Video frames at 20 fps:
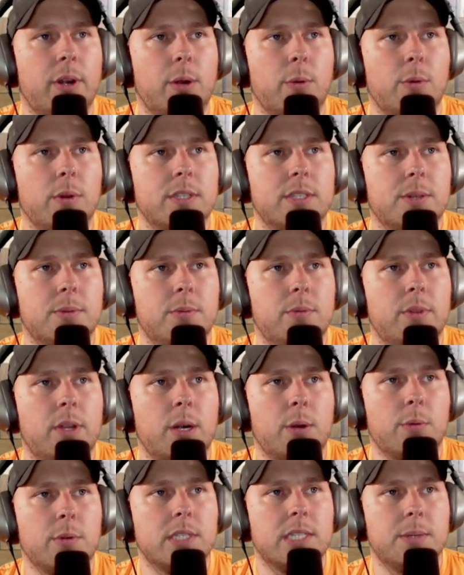There
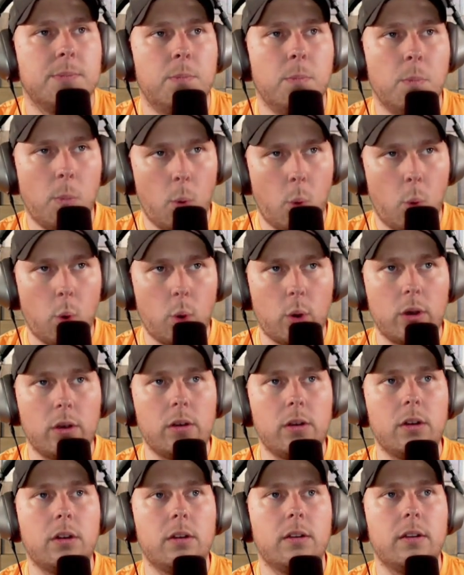was
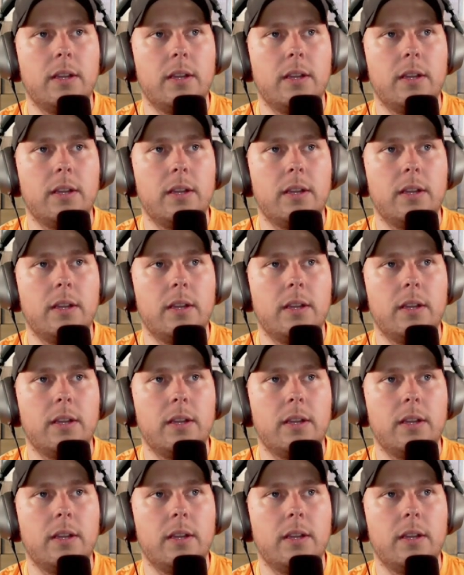more.